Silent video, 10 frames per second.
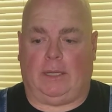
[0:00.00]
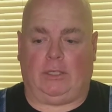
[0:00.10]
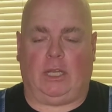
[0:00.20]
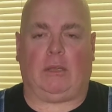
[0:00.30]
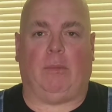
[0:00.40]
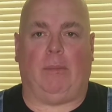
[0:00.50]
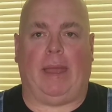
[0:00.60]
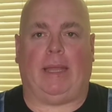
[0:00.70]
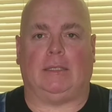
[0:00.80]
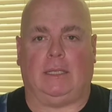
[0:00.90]
I ejected my
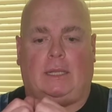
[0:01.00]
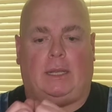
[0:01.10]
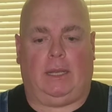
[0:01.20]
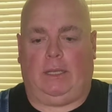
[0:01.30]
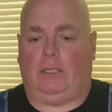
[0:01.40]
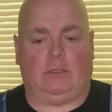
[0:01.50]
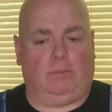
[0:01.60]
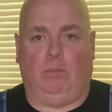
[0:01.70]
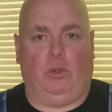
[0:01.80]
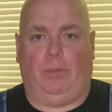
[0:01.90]
magazine, and it
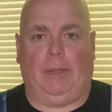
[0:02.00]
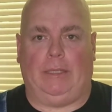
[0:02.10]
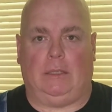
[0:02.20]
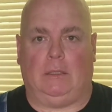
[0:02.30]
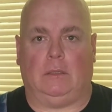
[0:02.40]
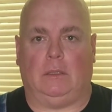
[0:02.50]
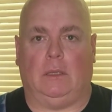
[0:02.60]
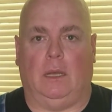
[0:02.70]
just blew to pieces.